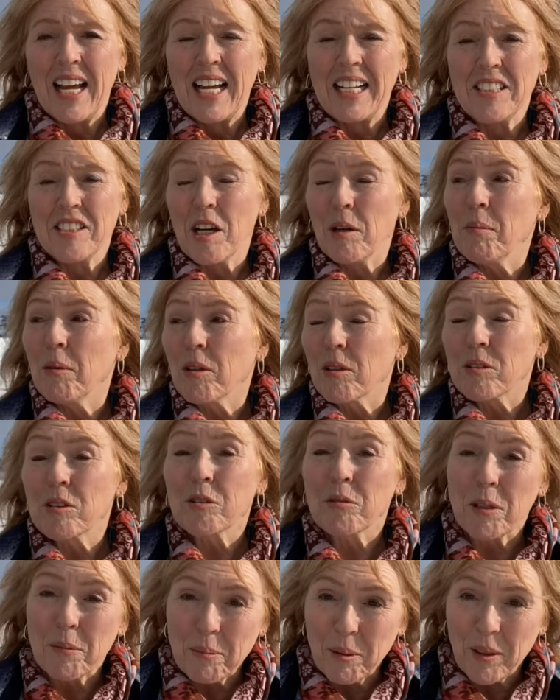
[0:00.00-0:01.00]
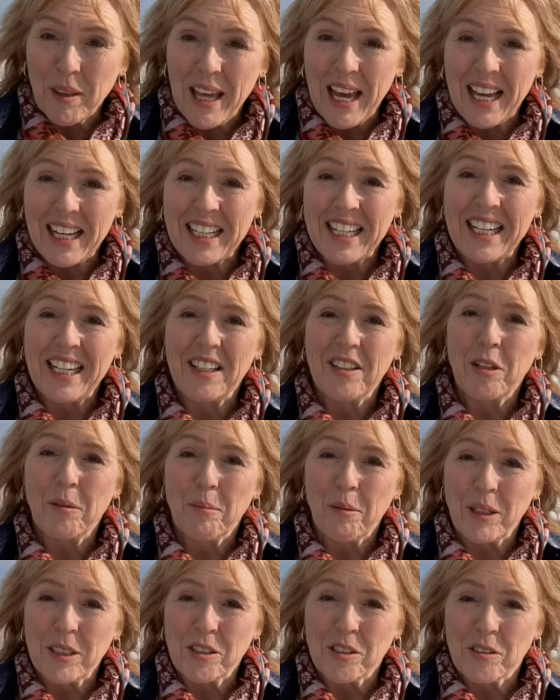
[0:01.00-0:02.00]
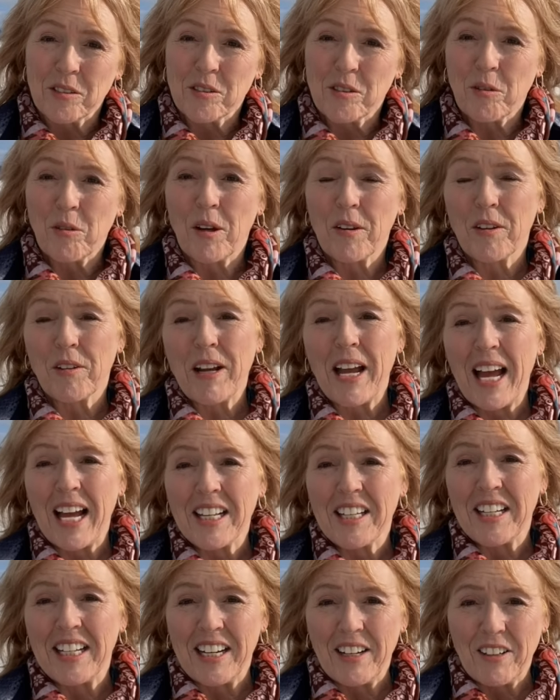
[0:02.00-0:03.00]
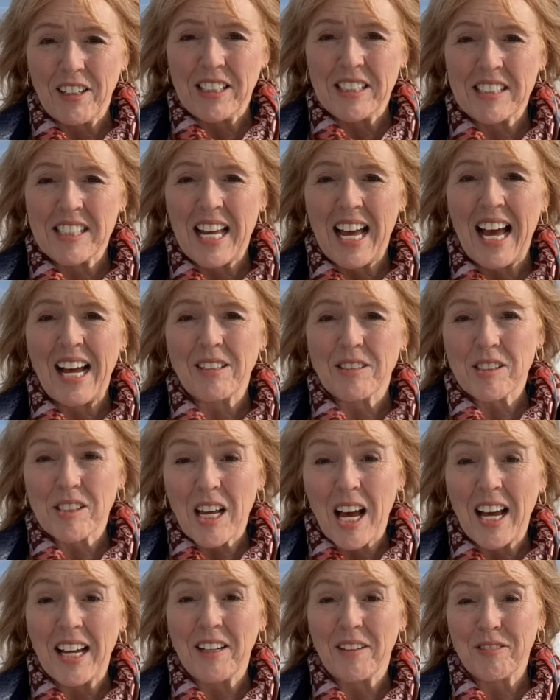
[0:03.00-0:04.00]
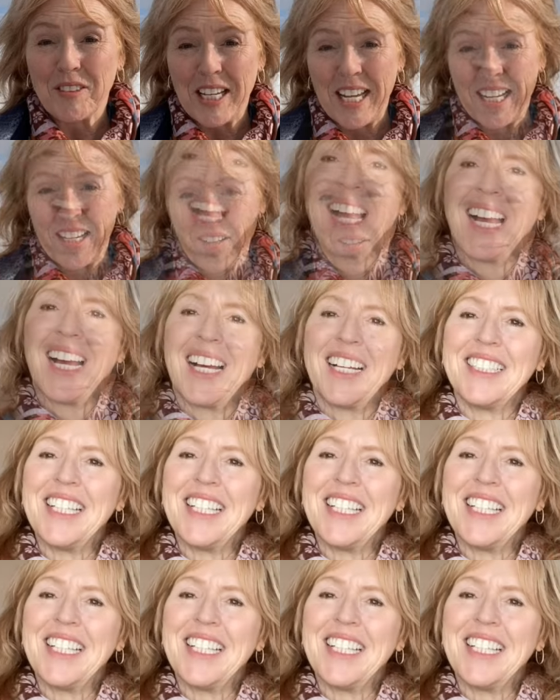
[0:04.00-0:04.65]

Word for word: and double or triple that in the Bridgers or other canyon areas outside of town.